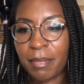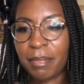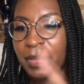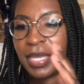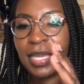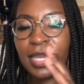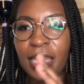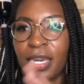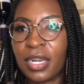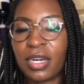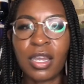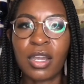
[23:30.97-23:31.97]
be in
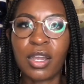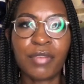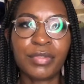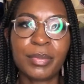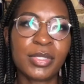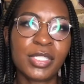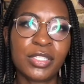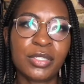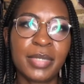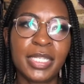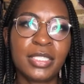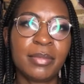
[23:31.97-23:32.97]
an uncomfortable
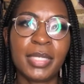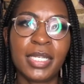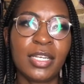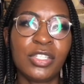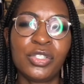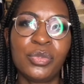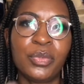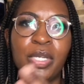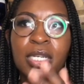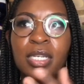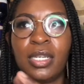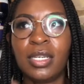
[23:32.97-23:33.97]
situation because you want
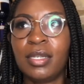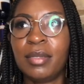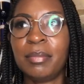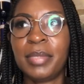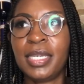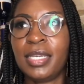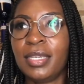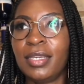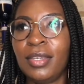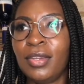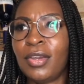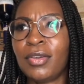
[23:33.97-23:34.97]
to be,
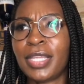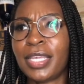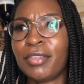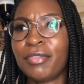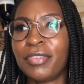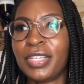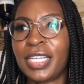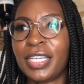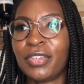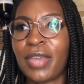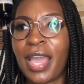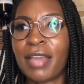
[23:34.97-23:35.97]
you know, like you feel like
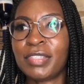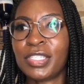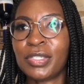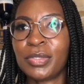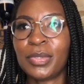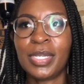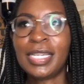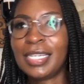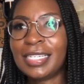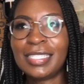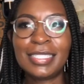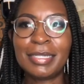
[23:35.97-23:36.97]
you have to
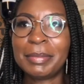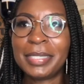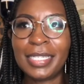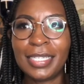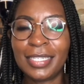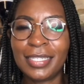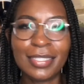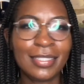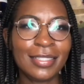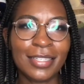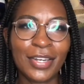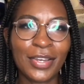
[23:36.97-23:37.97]
be,
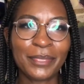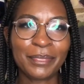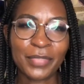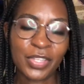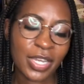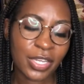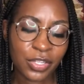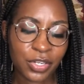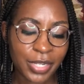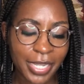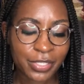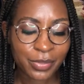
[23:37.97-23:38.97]
you know, you guys know what
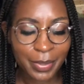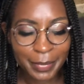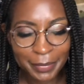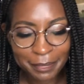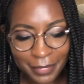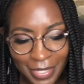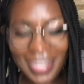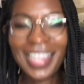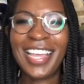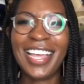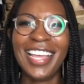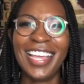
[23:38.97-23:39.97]
I
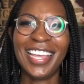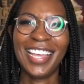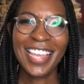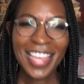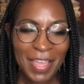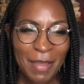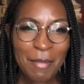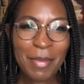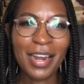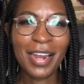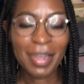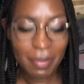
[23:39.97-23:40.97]
mean.
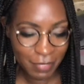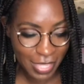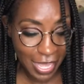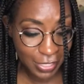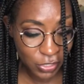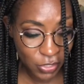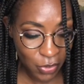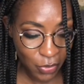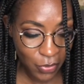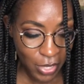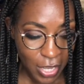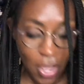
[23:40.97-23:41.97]
But yeah,
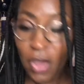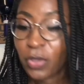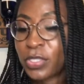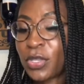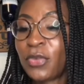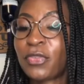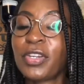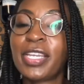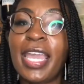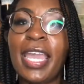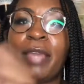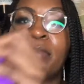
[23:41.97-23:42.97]
so for
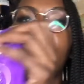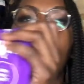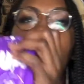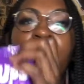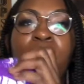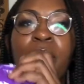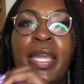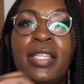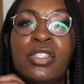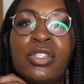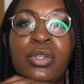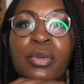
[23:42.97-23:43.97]
Gabe, so we went
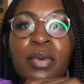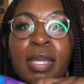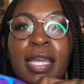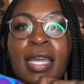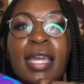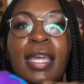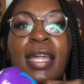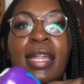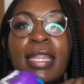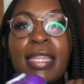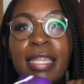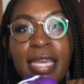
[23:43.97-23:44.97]
to
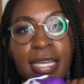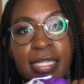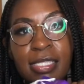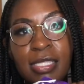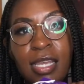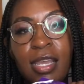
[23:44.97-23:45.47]
this,